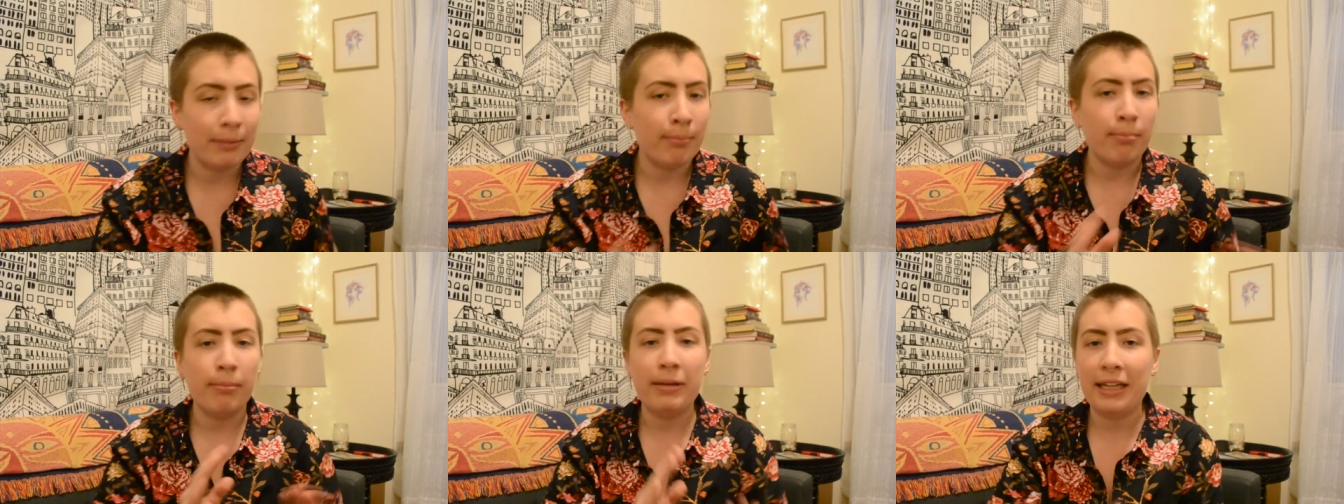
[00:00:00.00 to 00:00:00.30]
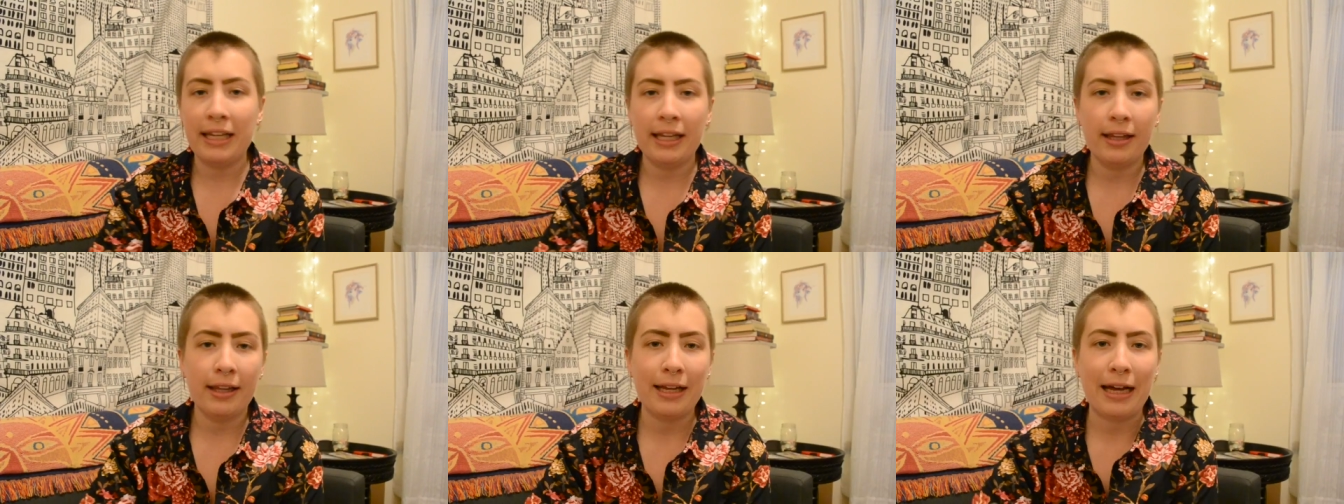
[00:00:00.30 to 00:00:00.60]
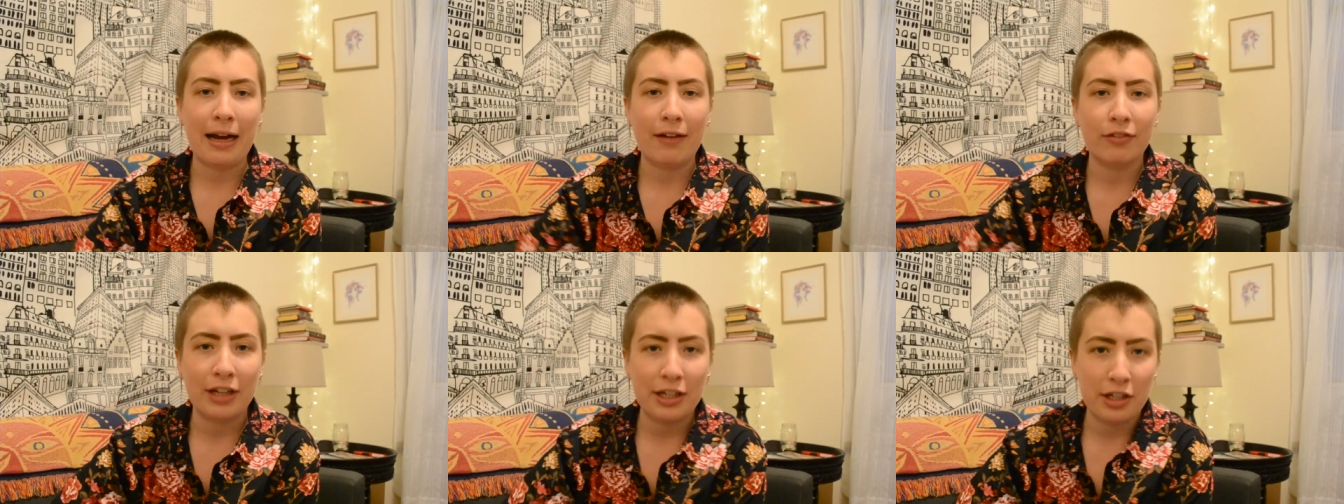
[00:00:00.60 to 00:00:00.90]
Immediately
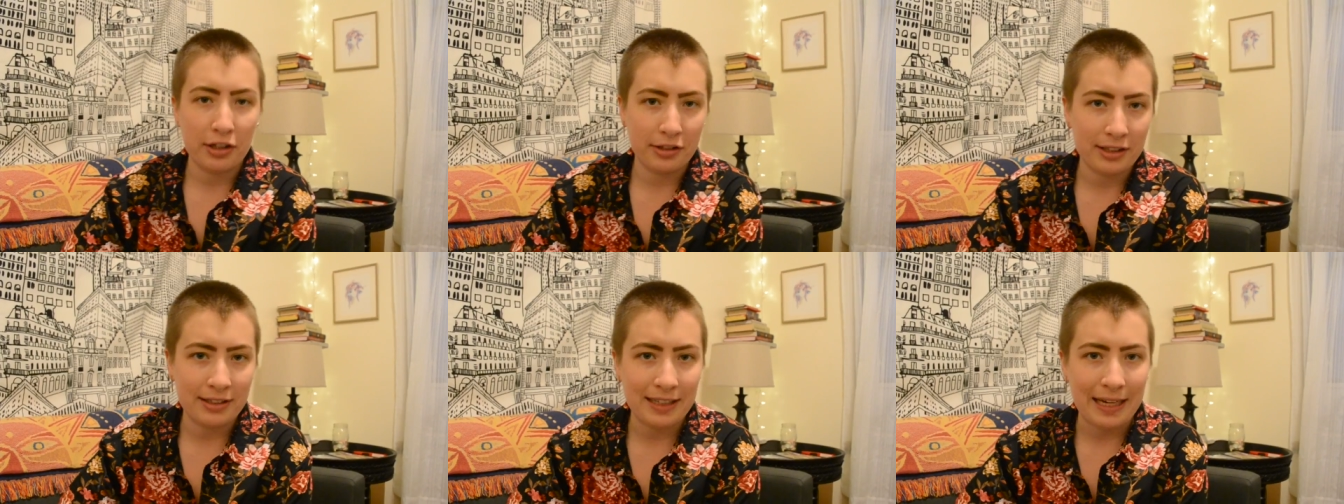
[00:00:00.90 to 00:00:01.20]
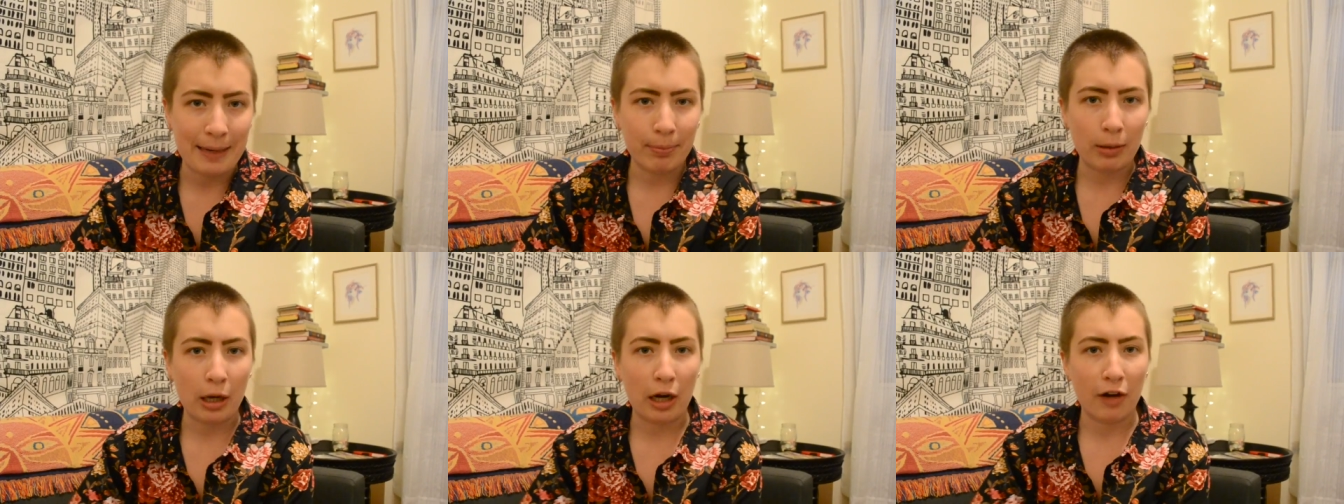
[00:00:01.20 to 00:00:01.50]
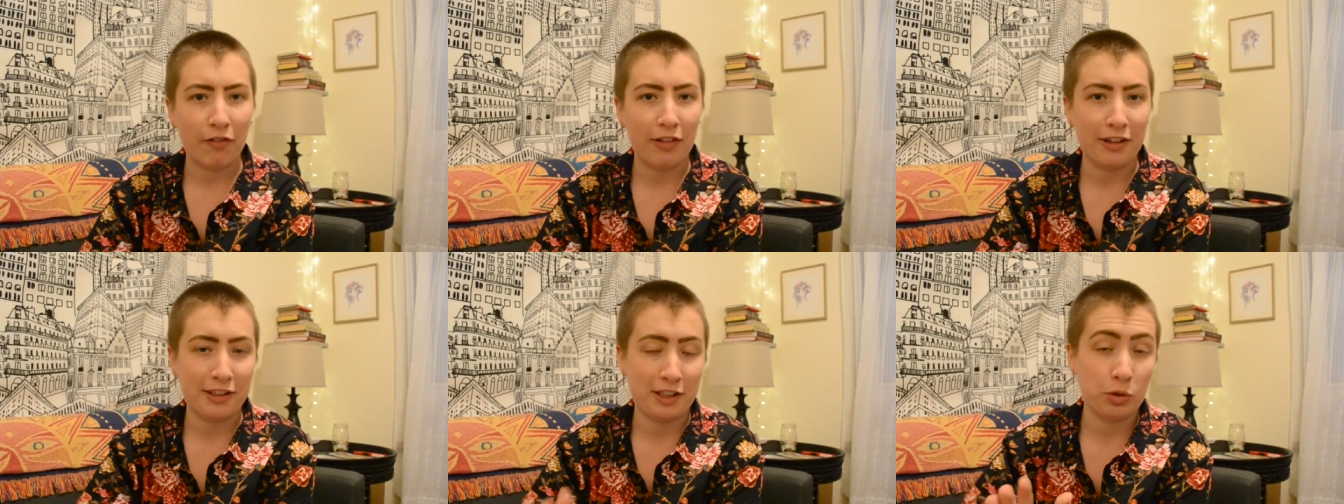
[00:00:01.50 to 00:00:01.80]
after I took the tape
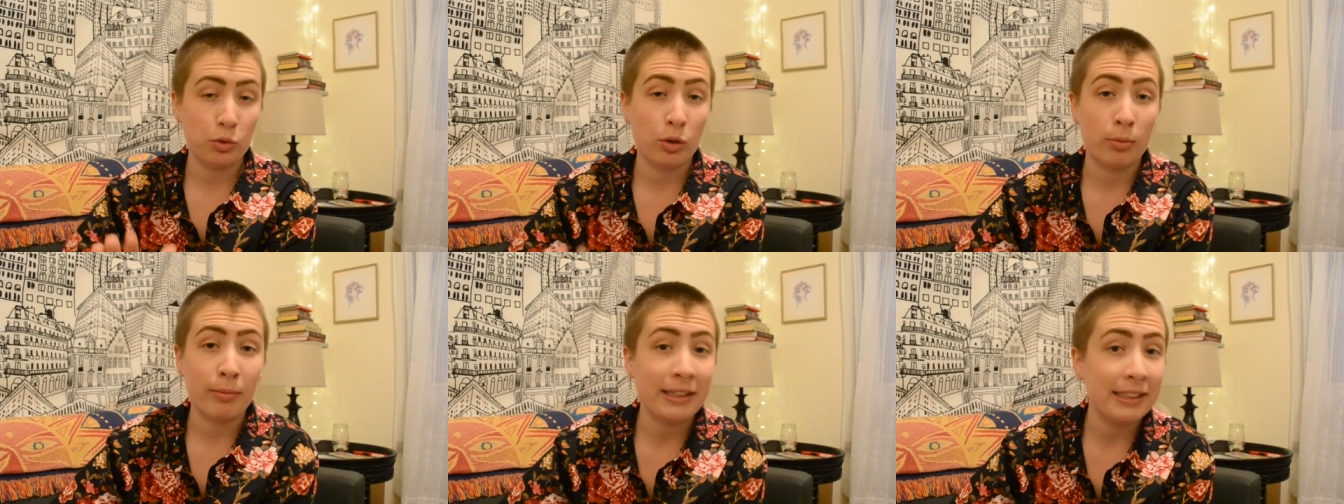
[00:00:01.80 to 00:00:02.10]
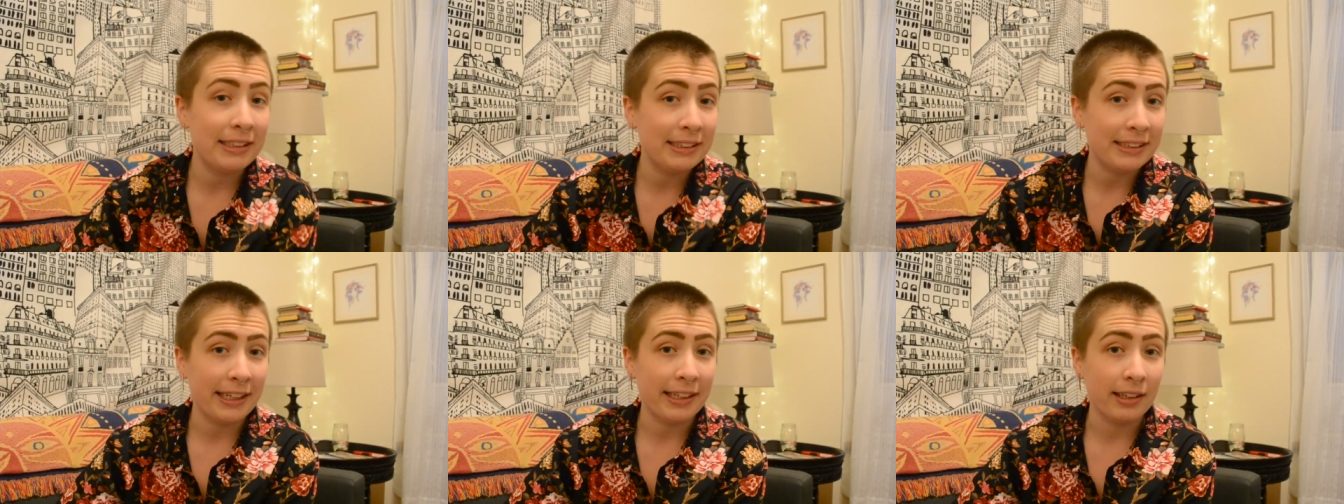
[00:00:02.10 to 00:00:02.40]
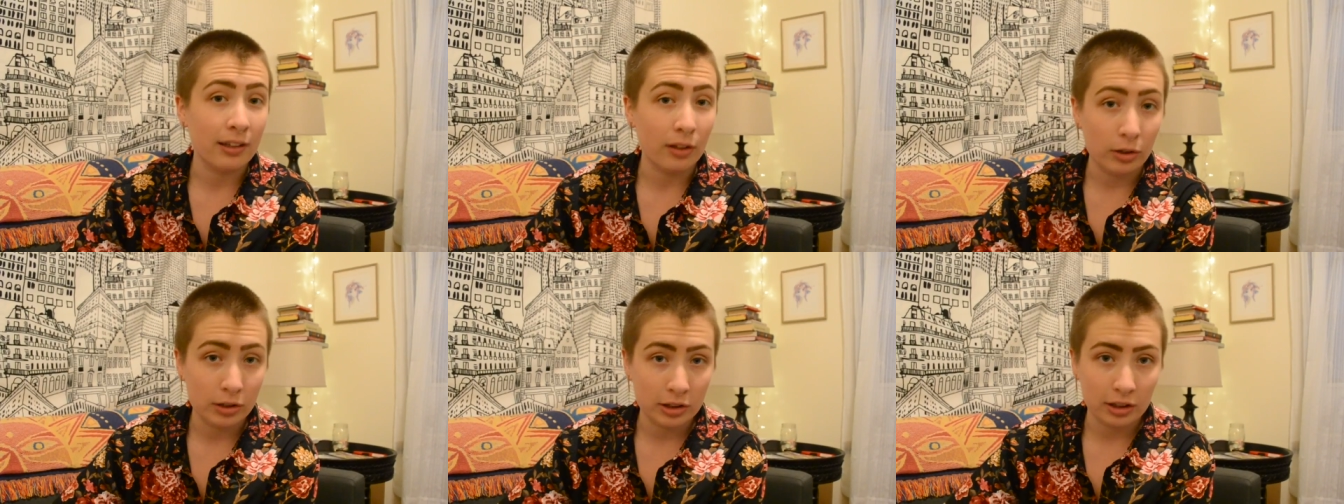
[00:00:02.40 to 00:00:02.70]
off, this is what my
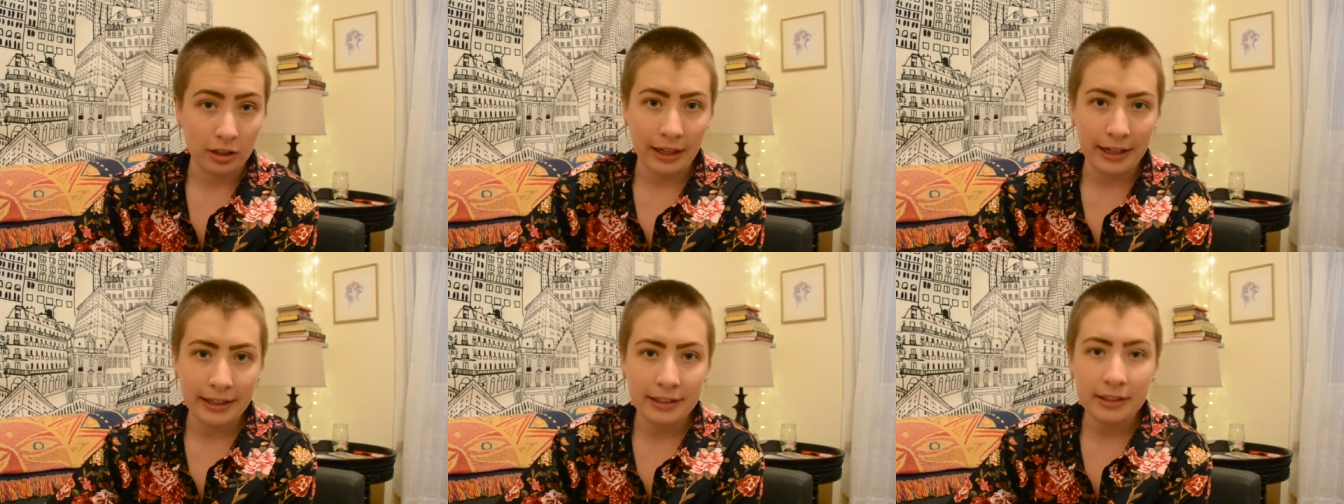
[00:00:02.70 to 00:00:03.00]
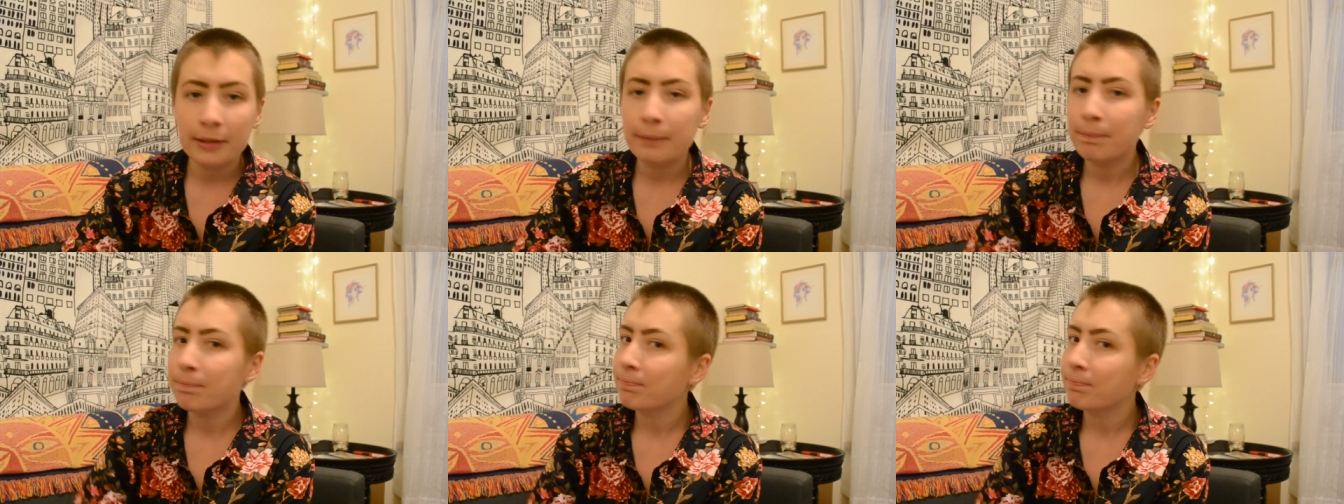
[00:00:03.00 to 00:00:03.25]
skin looked like.